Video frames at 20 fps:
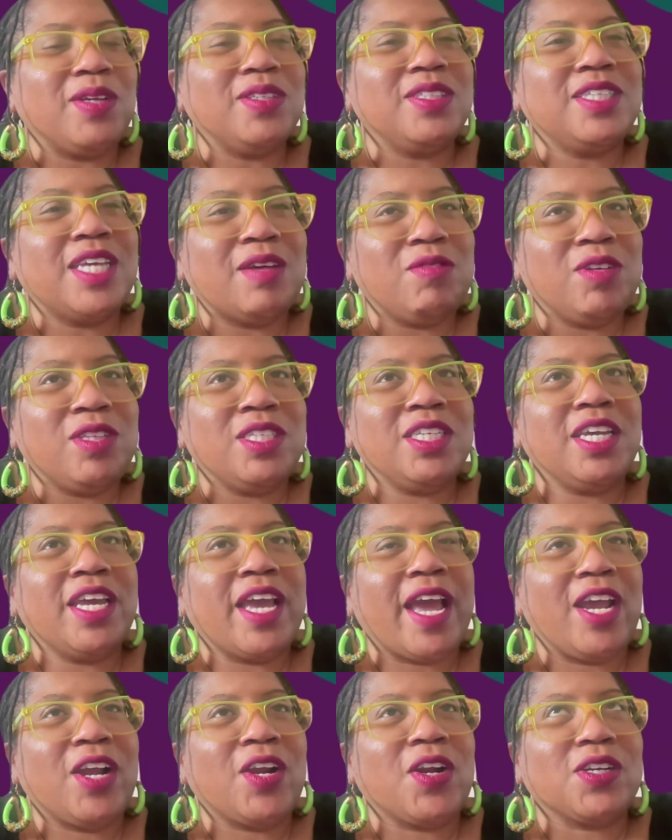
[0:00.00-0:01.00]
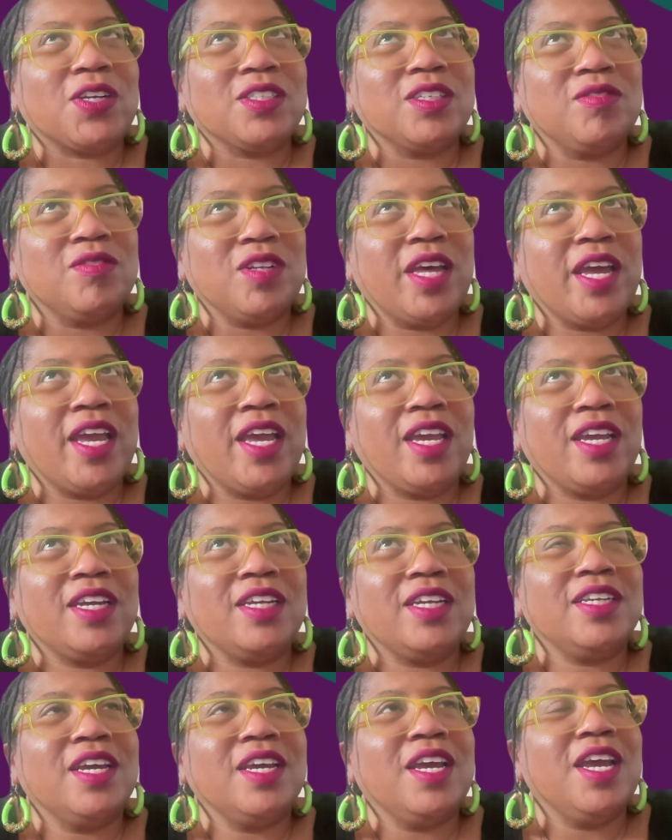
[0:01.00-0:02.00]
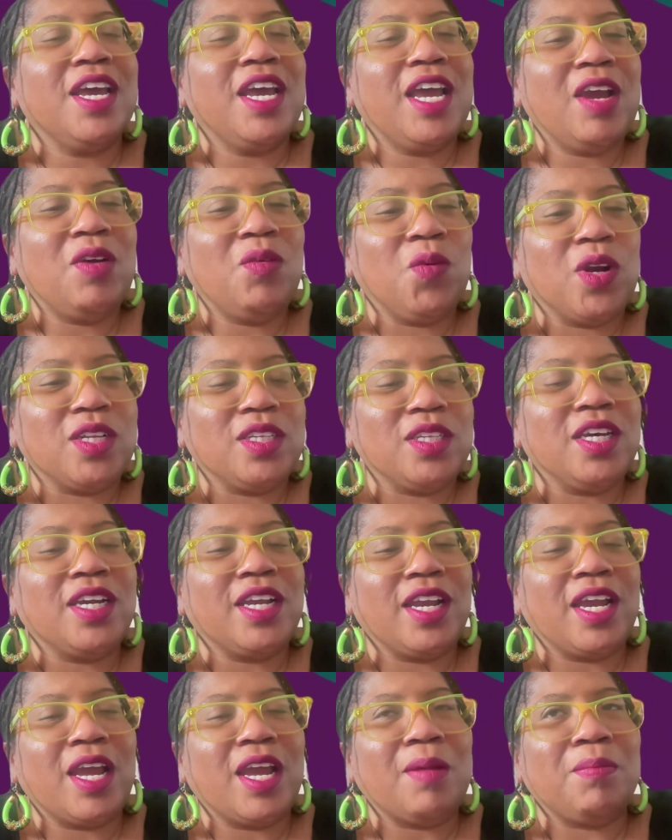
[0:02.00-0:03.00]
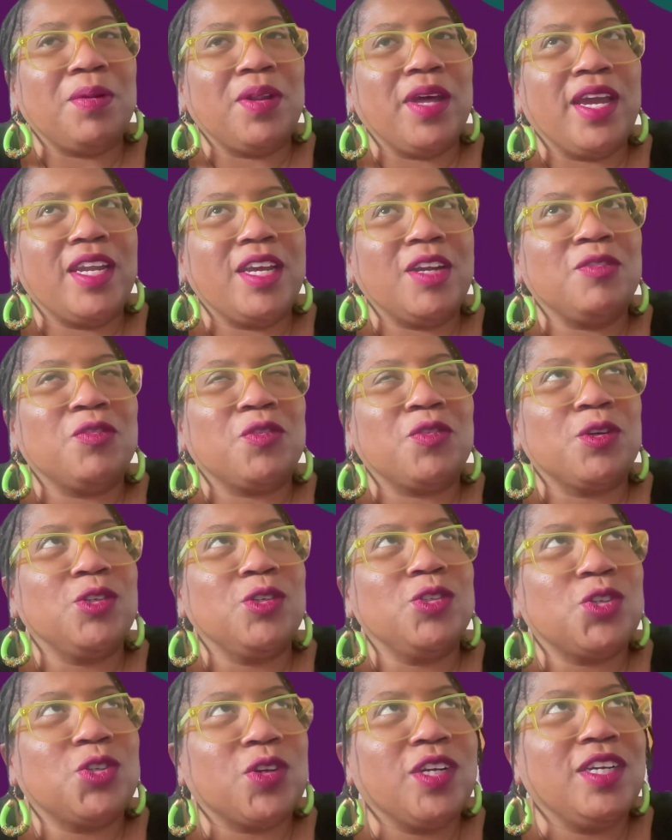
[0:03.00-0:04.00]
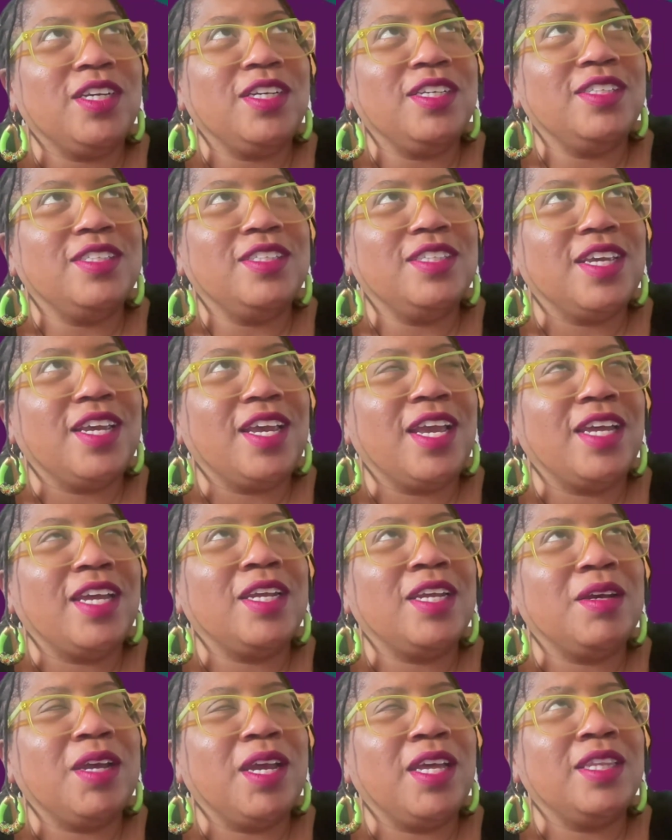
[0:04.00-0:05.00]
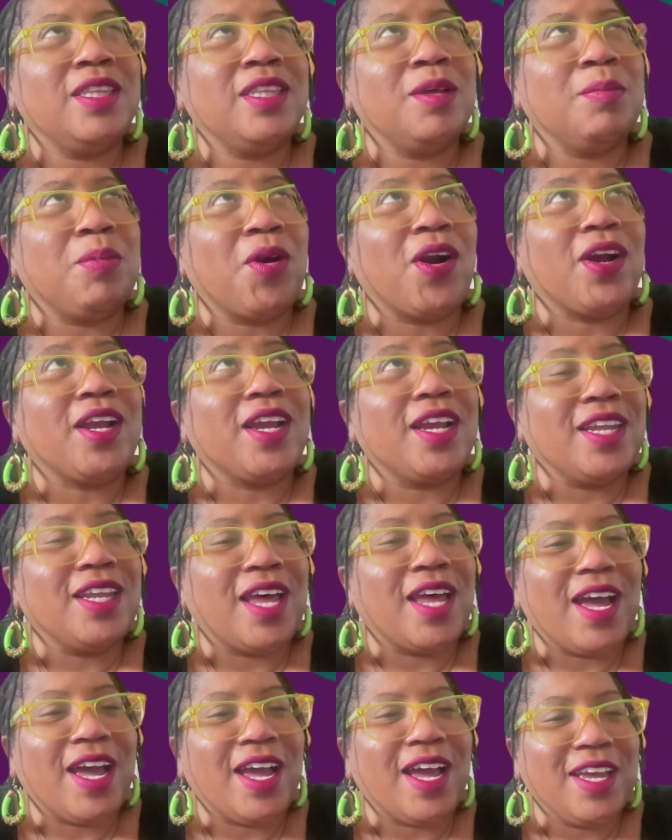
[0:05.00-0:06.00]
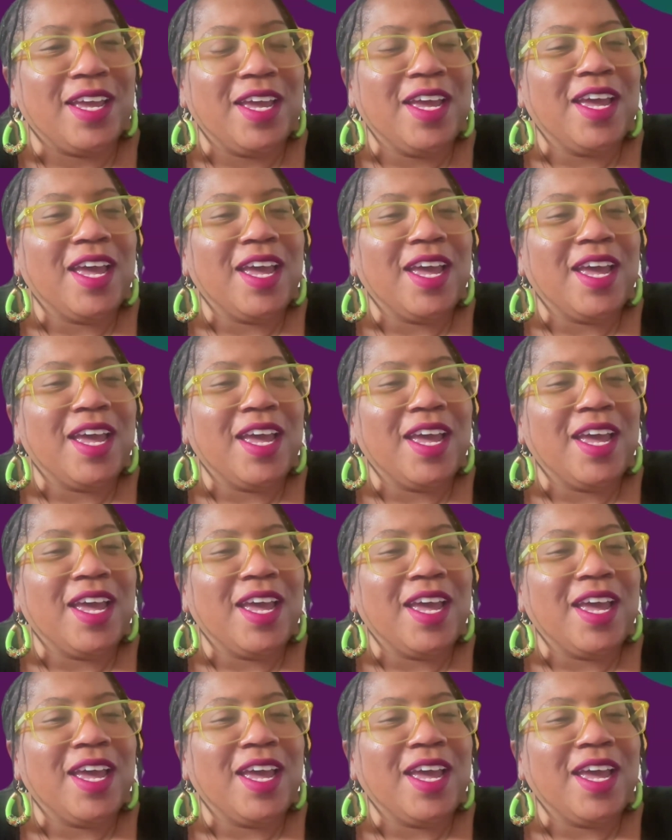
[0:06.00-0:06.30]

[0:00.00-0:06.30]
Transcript: about 17 acres of land, and we're looking at planting fruit trees in the parking lot.